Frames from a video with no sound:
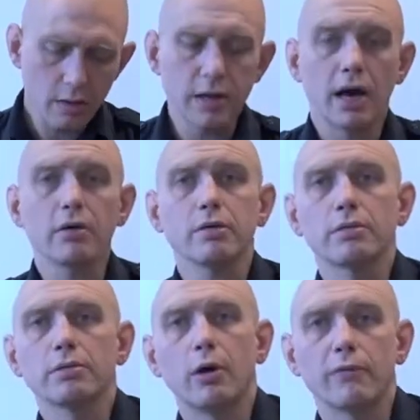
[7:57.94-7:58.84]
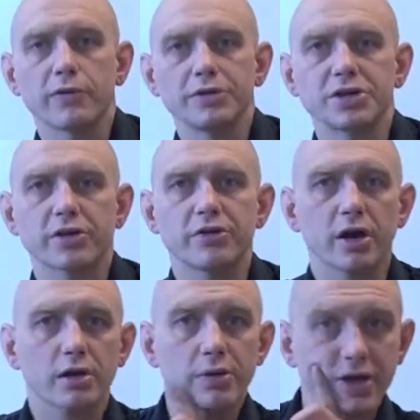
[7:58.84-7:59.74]
Now, hopefully you check your
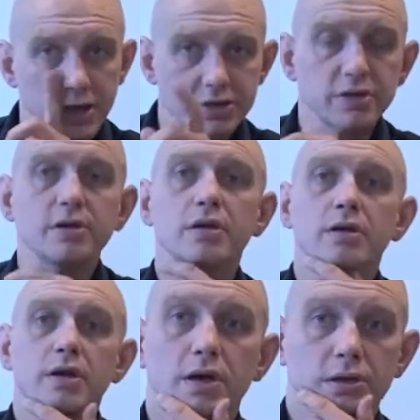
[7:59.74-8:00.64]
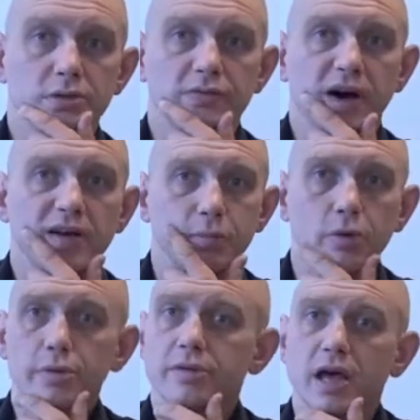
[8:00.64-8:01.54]
documentation. Is it 5
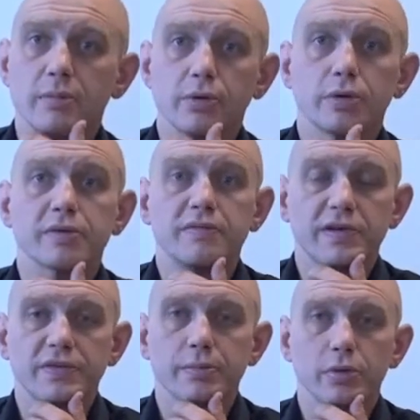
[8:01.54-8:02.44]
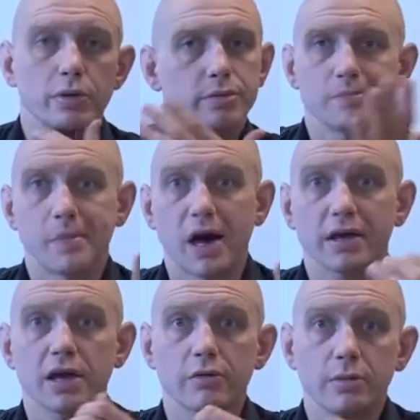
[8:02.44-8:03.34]
pulls, 10 pulls, 50 pulls? I
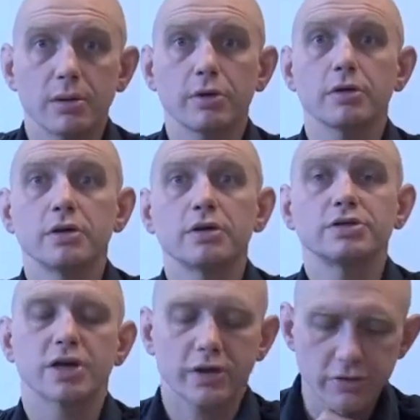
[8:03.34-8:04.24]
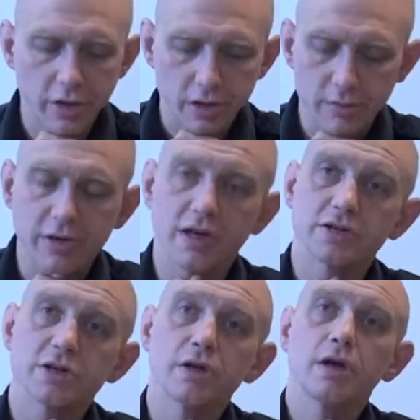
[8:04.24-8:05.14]
can't remember. Check your
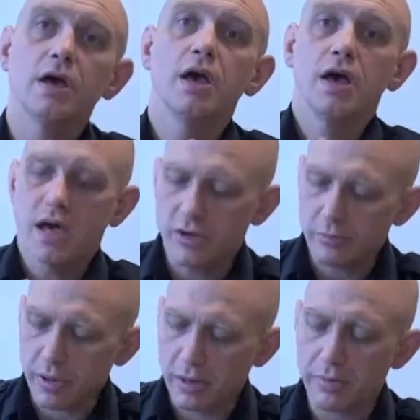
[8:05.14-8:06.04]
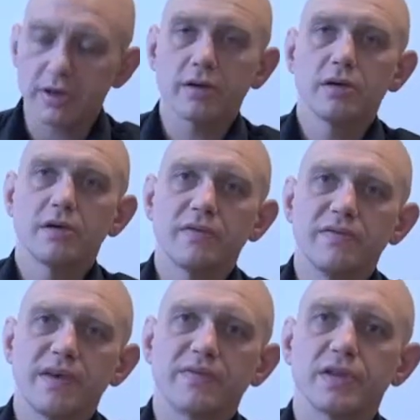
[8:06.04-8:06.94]
documentation, and you pump it
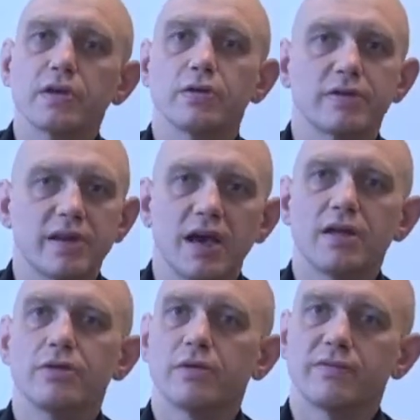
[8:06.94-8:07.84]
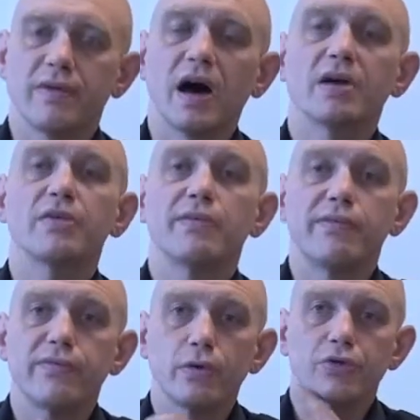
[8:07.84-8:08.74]
50 or 10 or 5
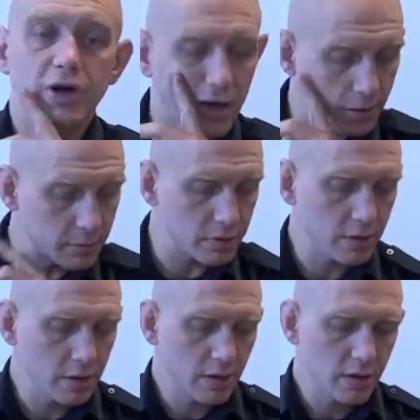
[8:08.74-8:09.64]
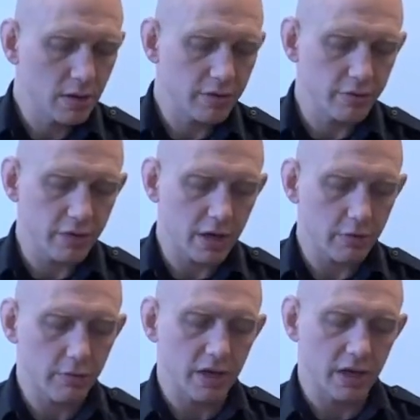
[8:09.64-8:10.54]
full times until you get a
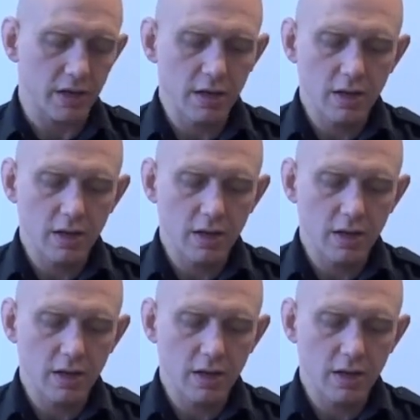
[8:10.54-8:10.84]
reading.